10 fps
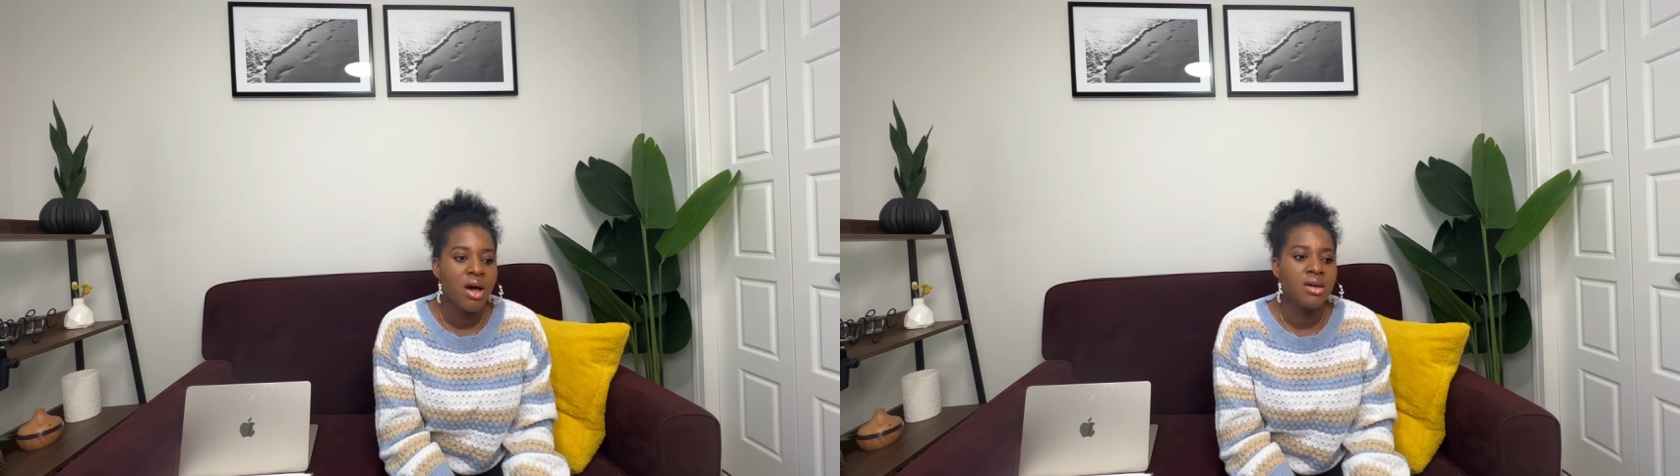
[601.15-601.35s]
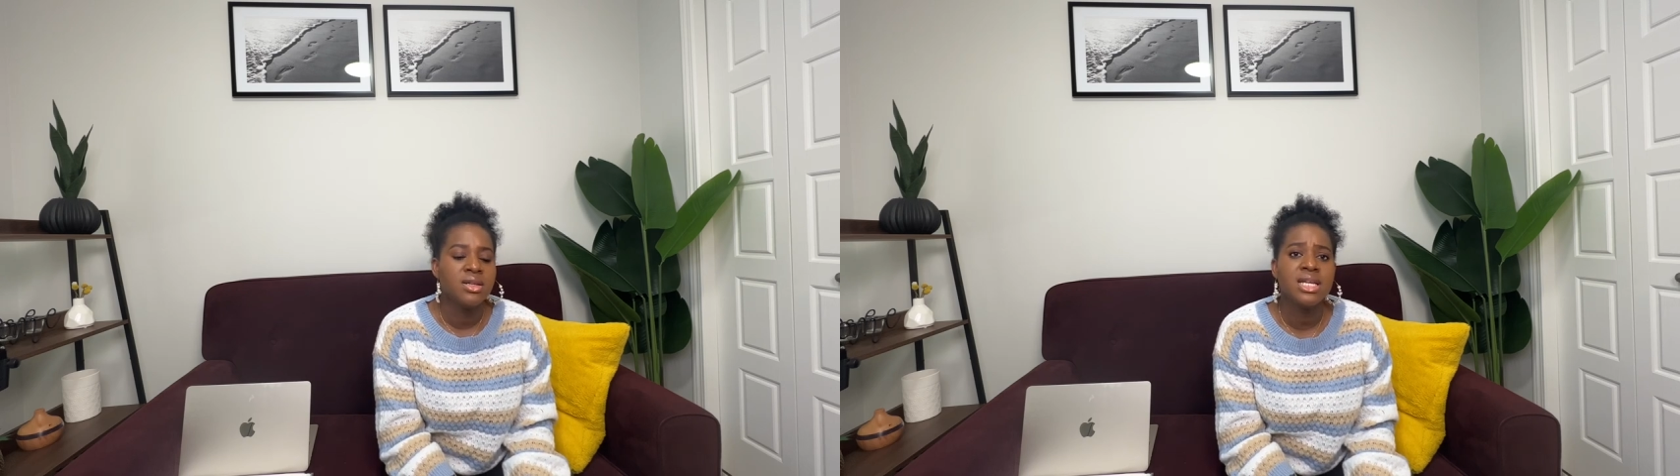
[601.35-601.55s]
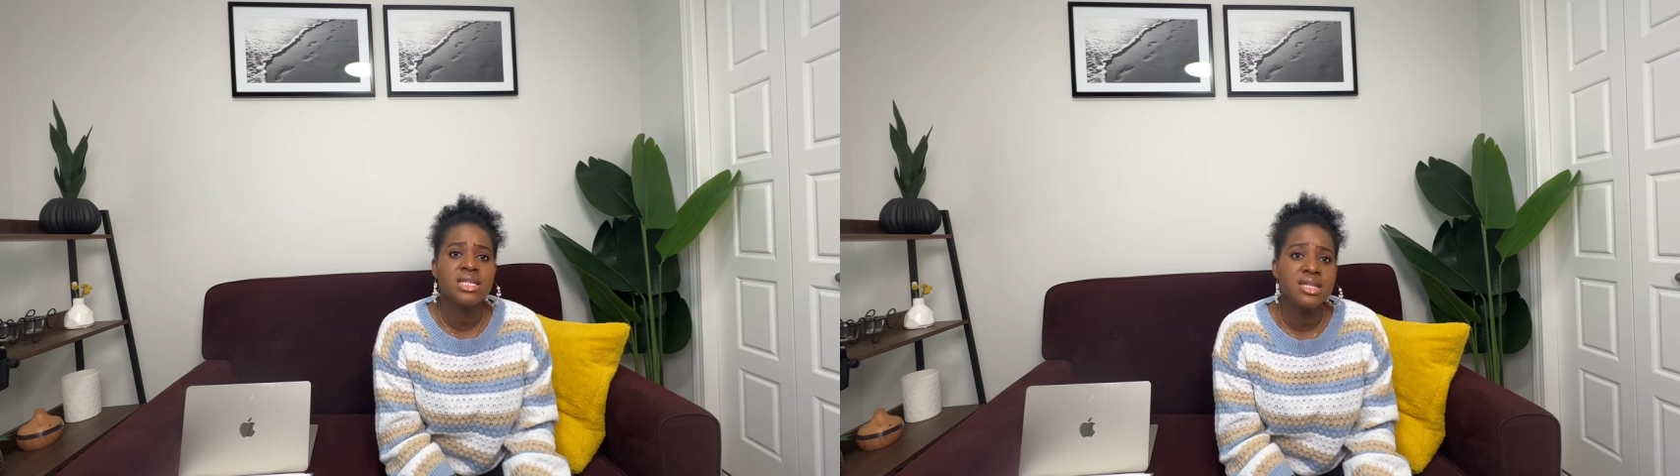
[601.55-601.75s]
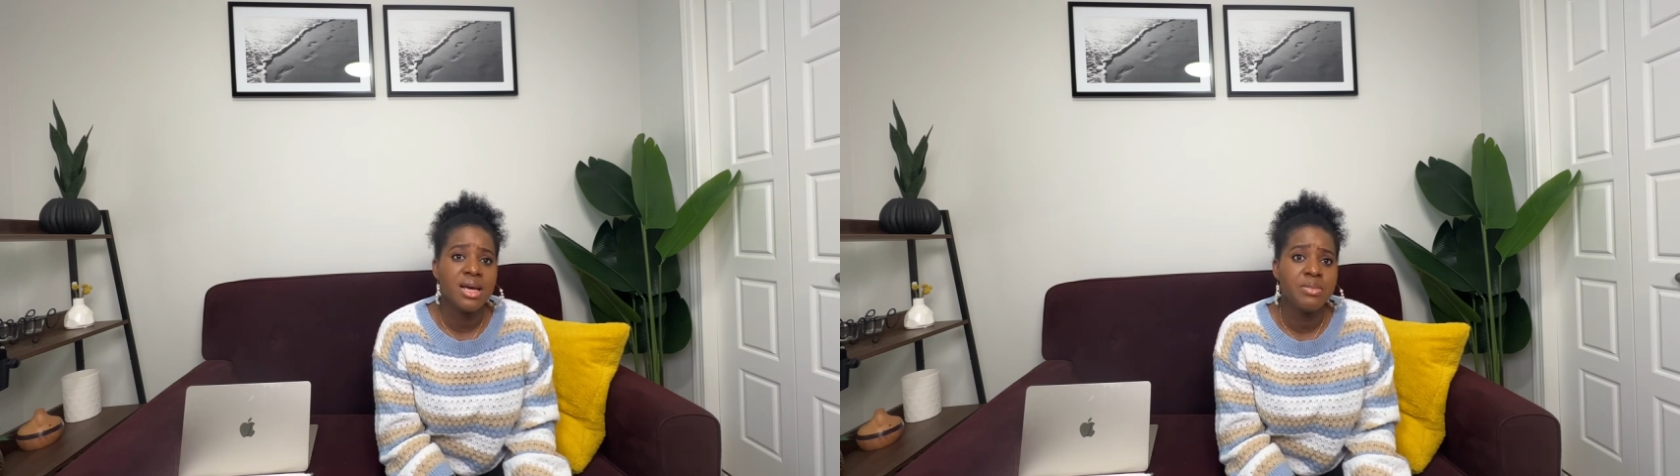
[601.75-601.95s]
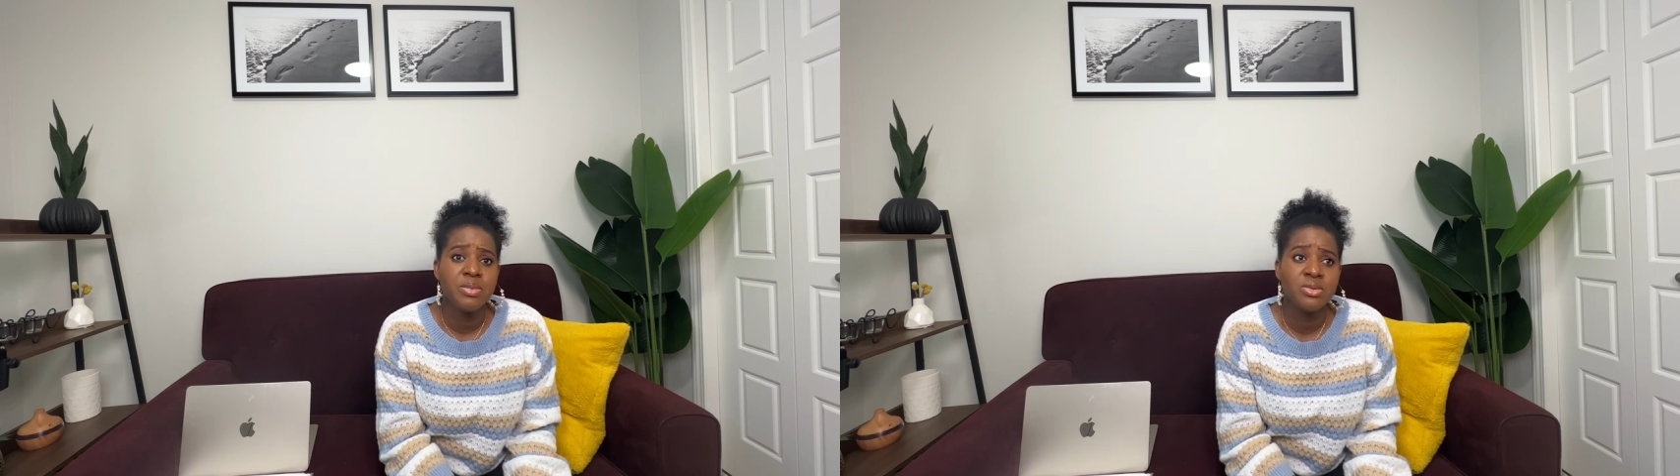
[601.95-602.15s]
another thing
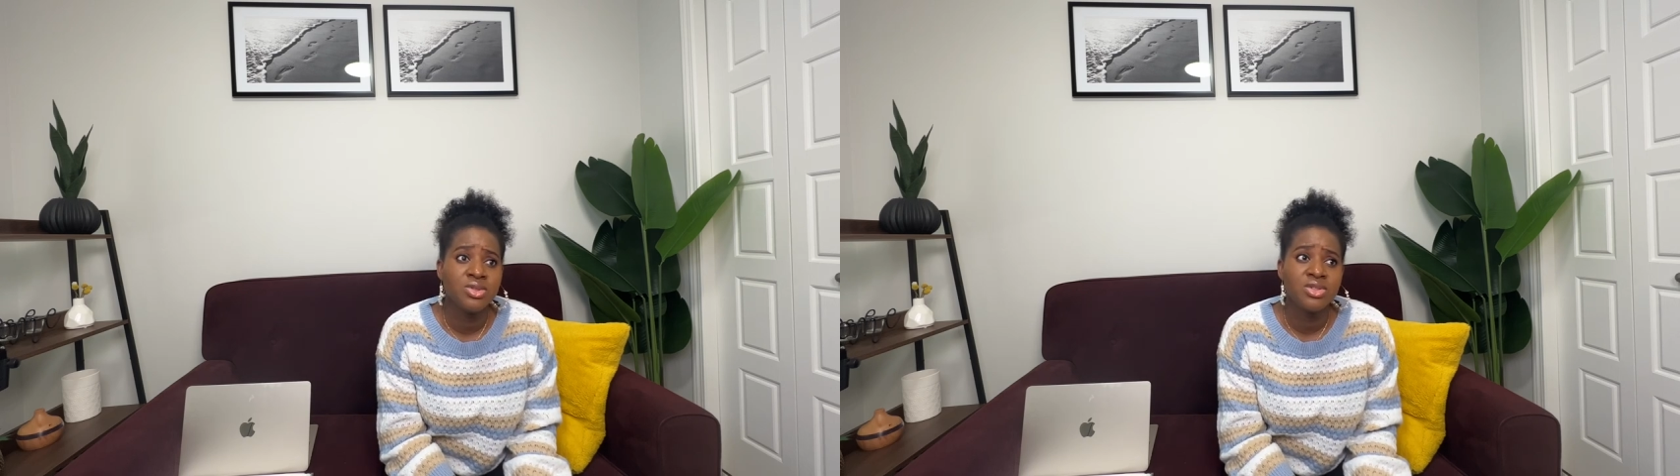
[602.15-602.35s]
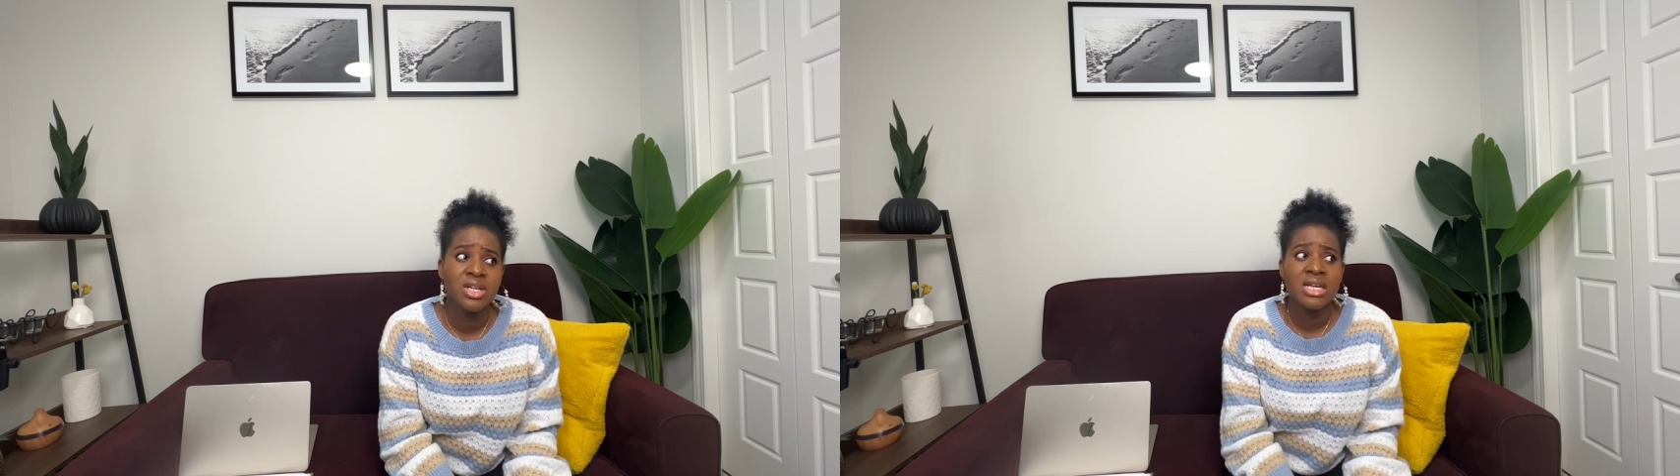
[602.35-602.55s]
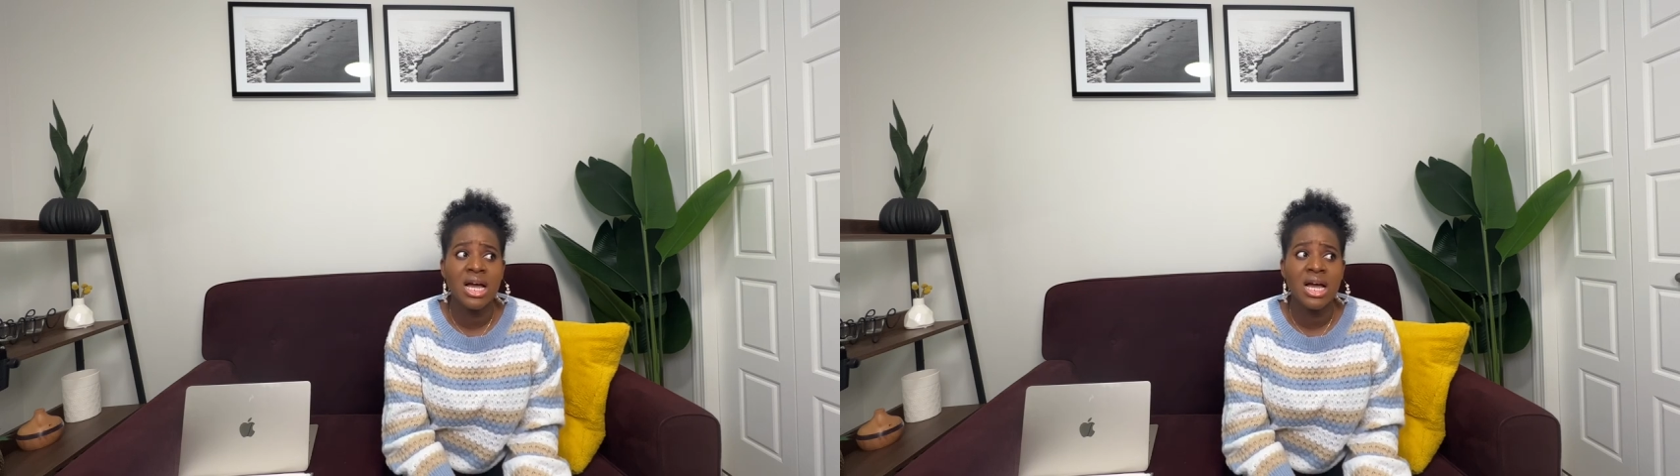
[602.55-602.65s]
that people usually